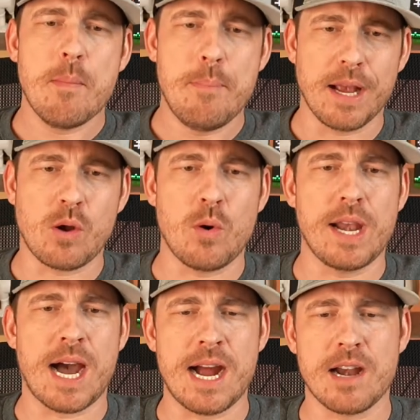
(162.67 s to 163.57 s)

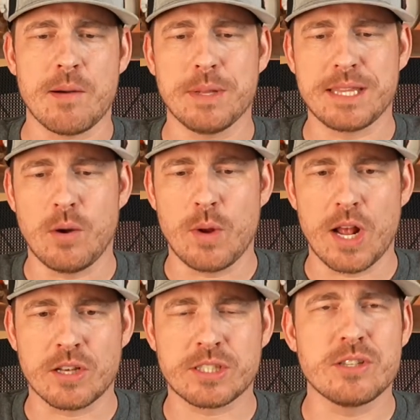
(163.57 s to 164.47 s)
Bitcoin higher, but then we
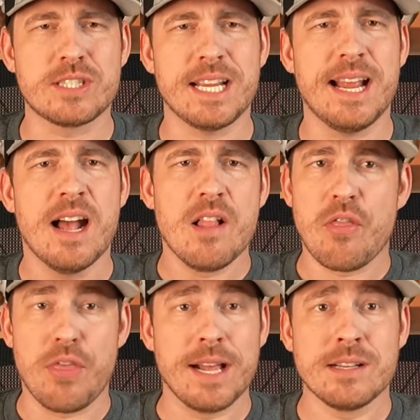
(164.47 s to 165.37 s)
also see
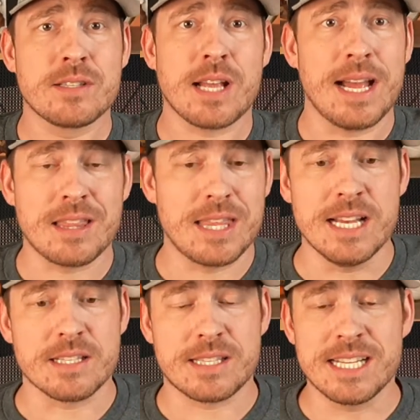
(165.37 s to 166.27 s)
things like
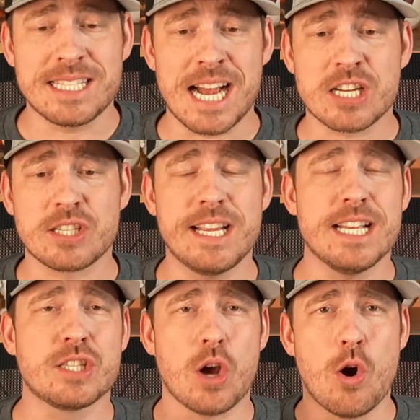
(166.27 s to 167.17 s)
this. This actually
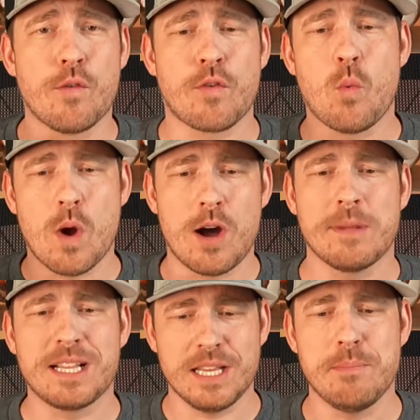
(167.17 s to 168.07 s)
is
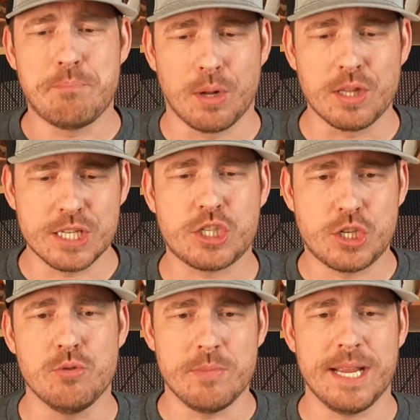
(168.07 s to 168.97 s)
overwhelmingly bullish
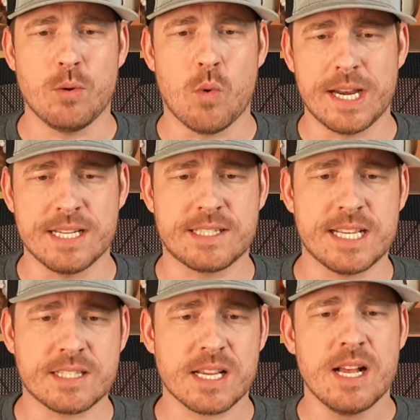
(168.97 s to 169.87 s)
to me. What is
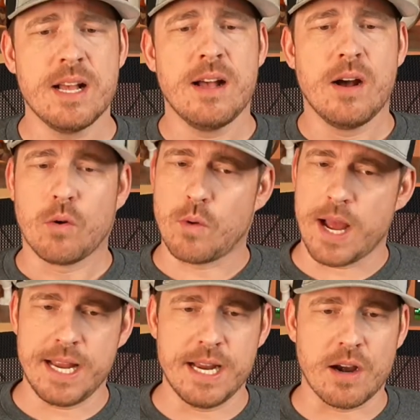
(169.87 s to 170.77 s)
this?
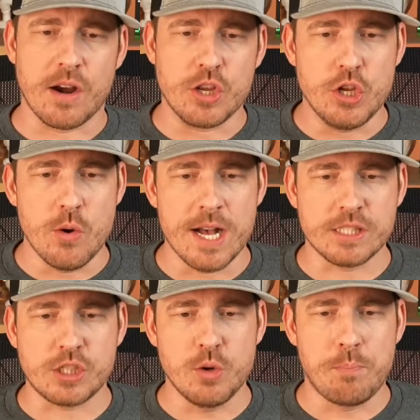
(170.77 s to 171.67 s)
Right here,
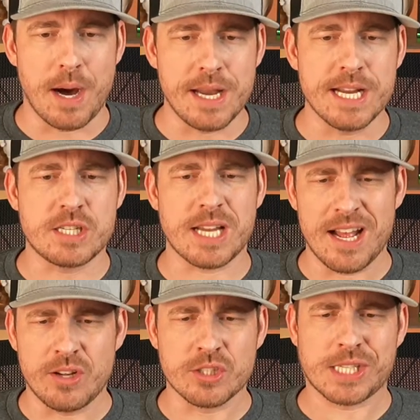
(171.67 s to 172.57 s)
U.S. to punish
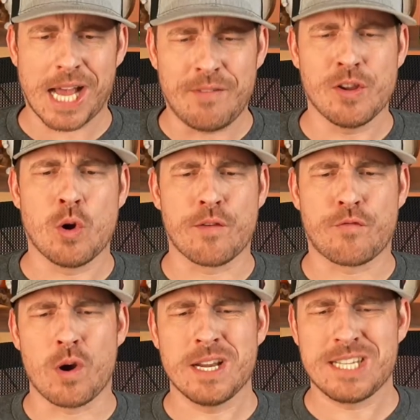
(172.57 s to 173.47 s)
El Salvador
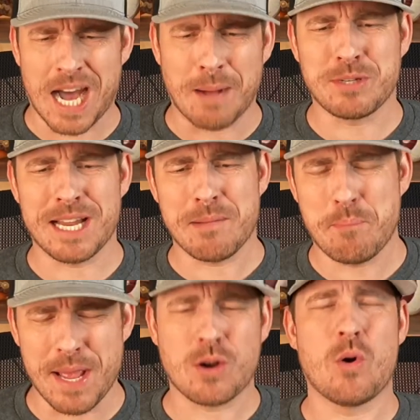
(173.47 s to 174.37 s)
for adopting
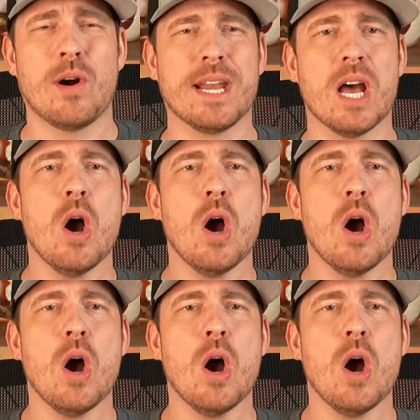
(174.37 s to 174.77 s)
Bitcoin.